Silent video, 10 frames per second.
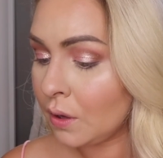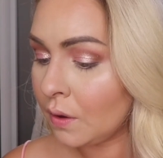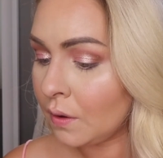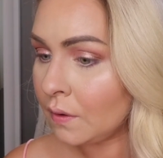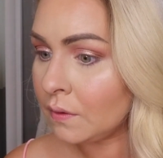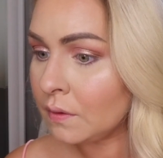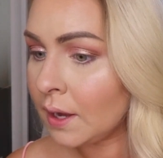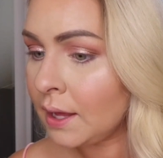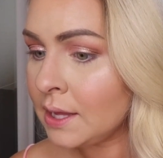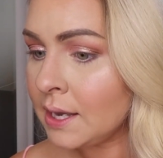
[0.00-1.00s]
All
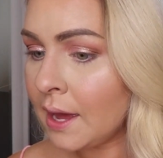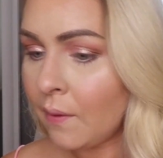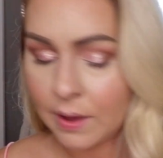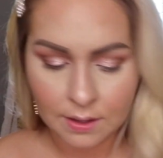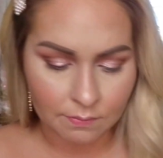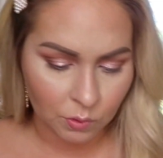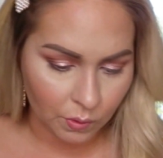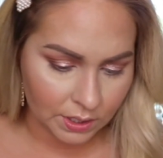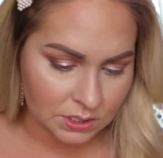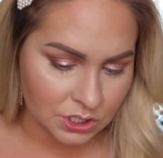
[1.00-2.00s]
right, now I am
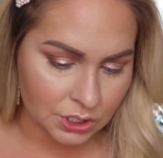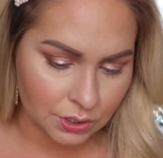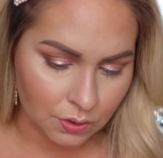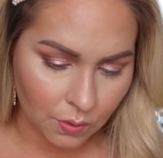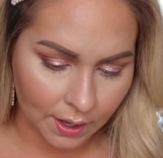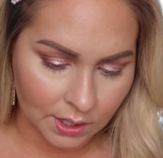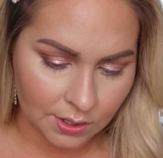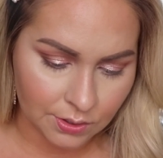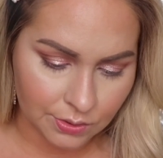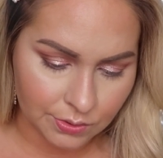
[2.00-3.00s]
going to
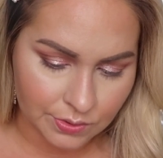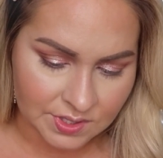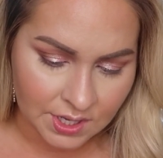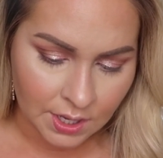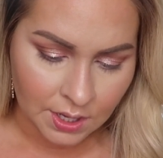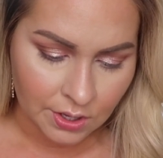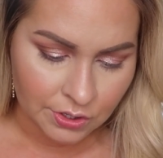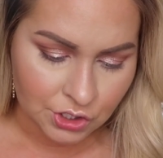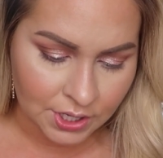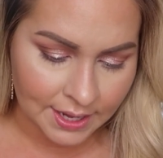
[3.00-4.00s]
use
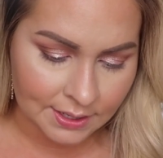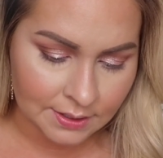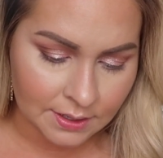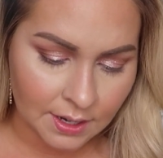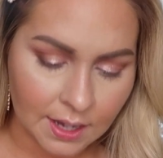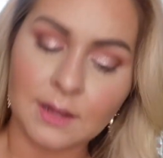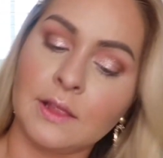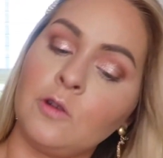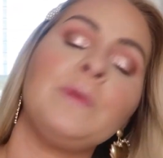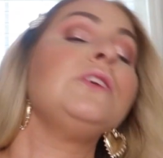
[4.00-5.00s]
Triton and a
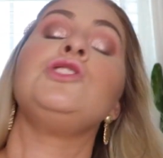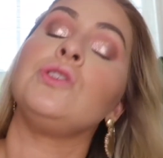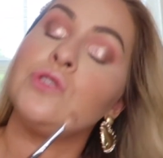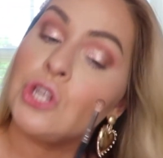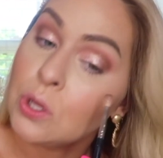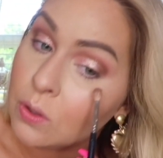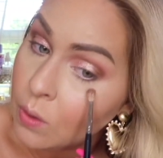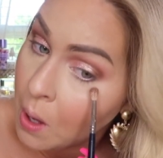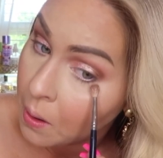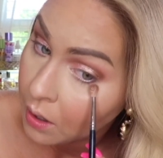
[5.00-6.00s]
little bit of Juju.